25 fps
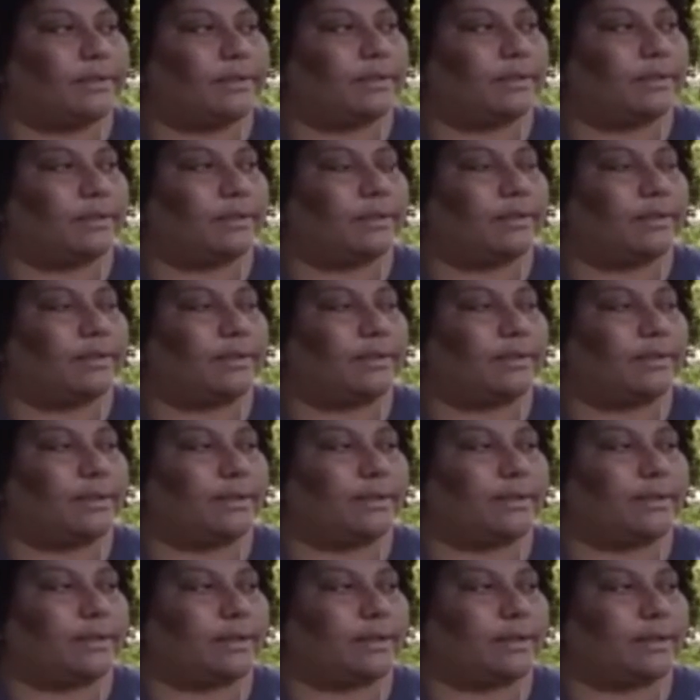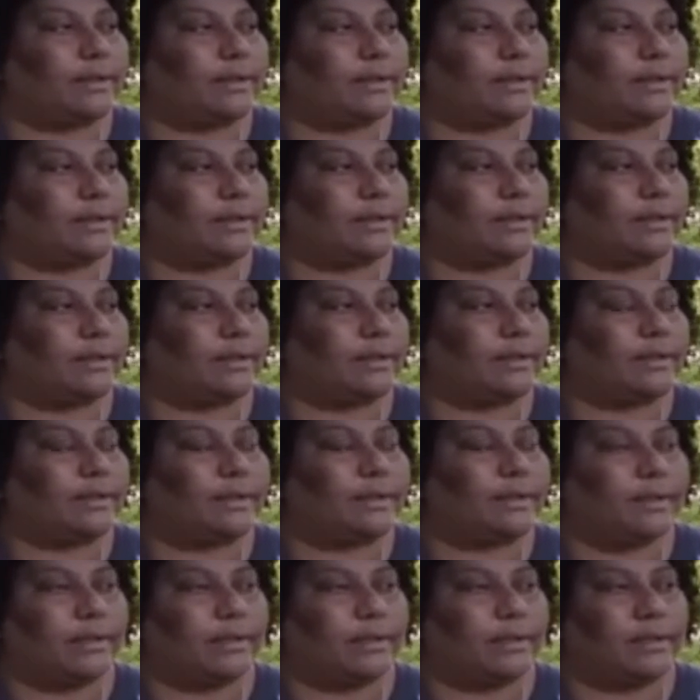
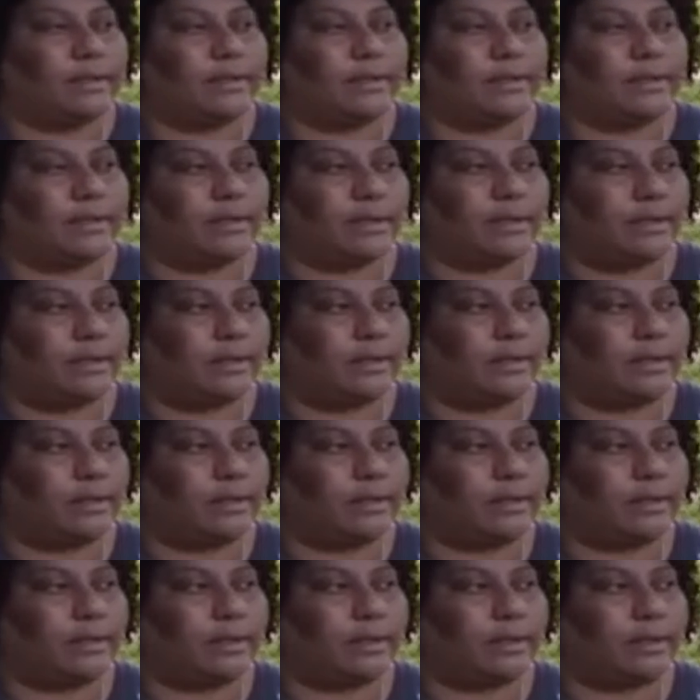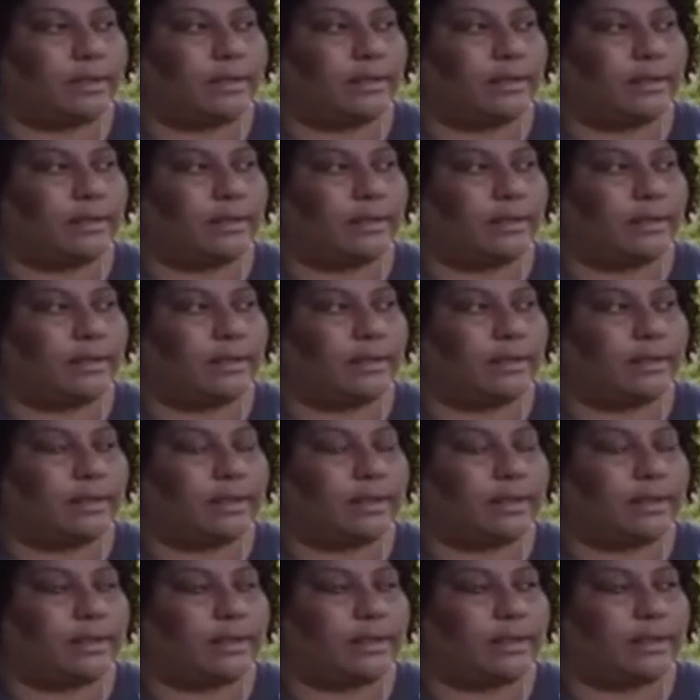
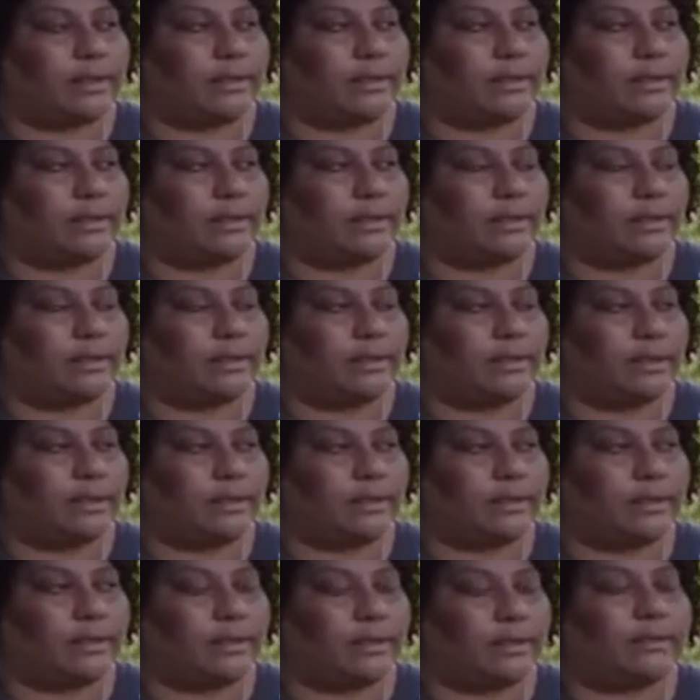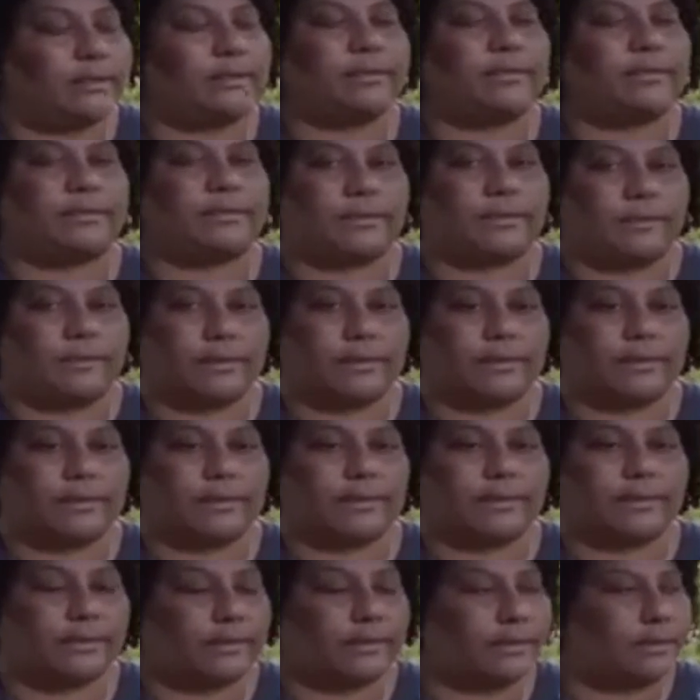
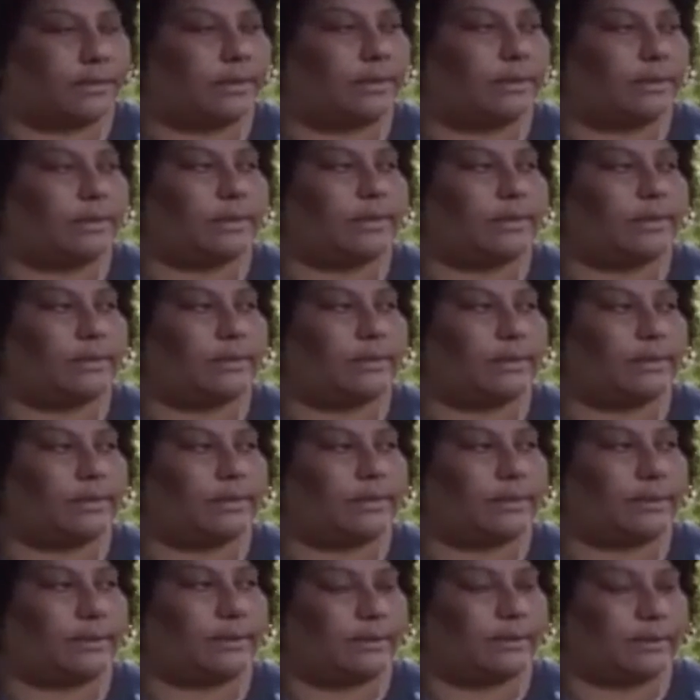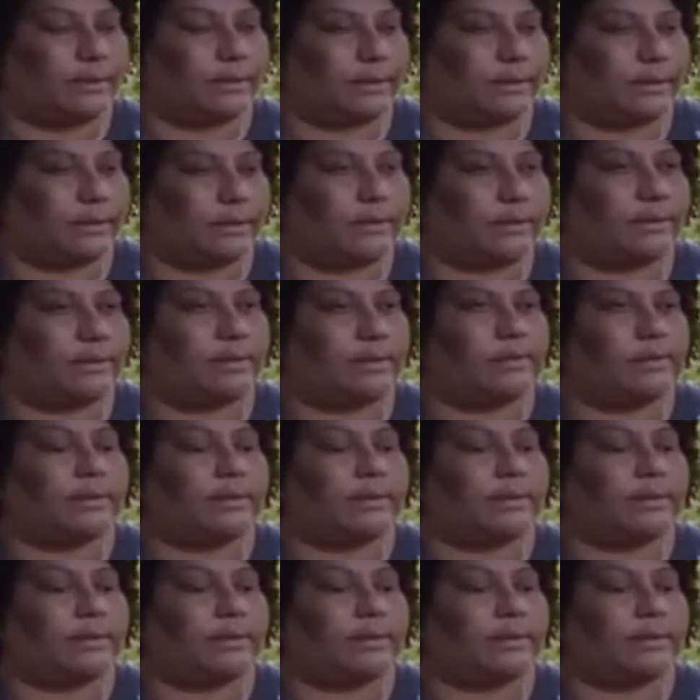[no speech]